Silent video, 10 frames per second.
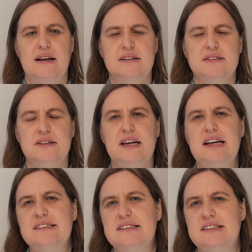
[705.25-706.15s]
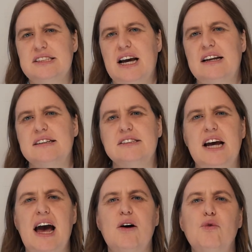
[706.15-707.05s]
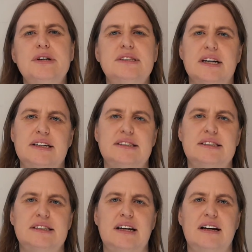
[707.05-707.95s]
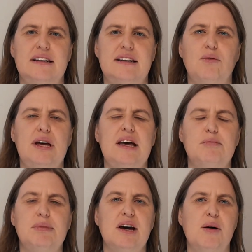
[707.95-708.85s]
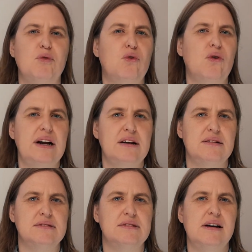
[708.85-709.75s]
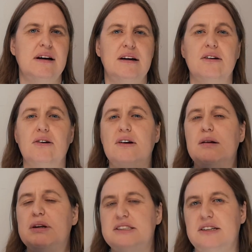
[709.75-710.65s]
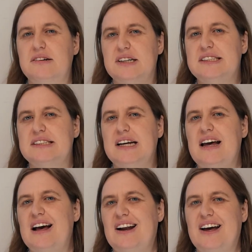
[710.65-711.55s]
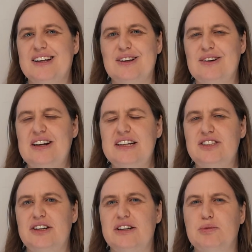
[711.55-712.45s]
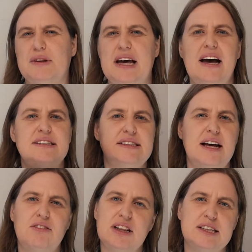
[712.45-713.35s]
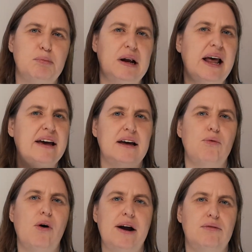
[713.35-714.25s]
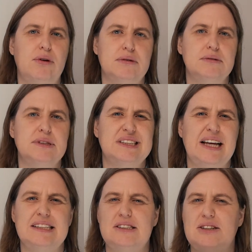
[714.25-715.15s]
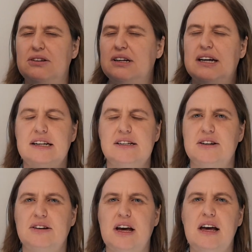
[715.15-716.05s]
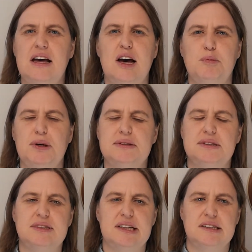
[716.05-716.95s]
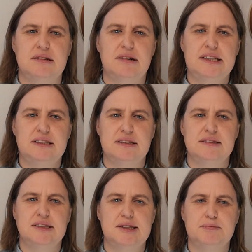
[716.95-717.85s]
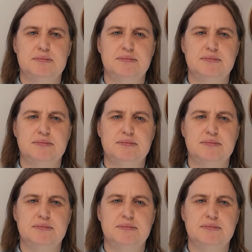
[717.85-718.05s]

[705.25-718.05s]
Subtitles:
So here's the challenge. How is it that we can become radical, incredibly generous, like the early church, without just having these black and white rules that turn into abusive situations?